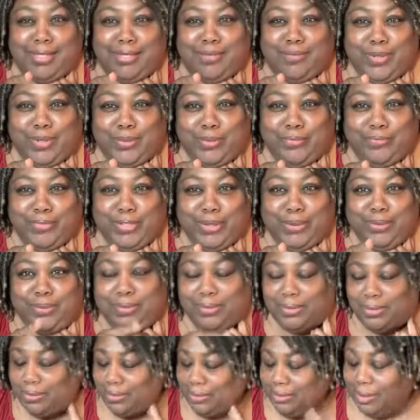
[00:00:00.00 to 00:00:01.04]
with a review
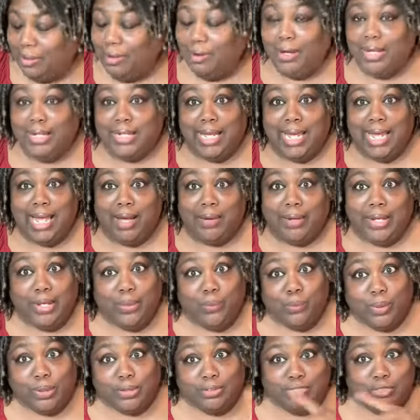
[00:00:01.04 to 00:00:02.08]
on how
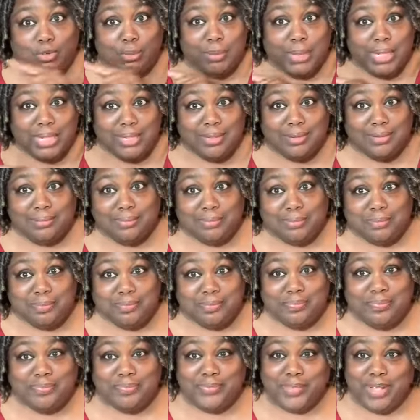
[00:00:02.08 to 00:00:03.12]
it worked for me.
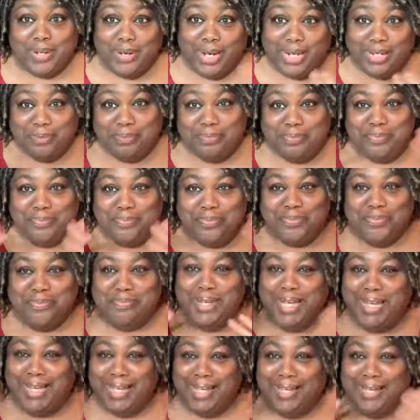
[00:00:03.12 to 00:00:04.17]
All right?
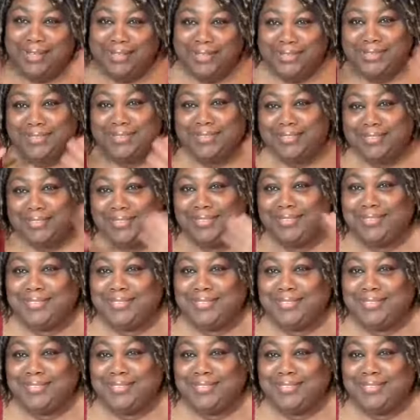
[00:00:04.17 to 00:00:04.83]
Bye, y'all.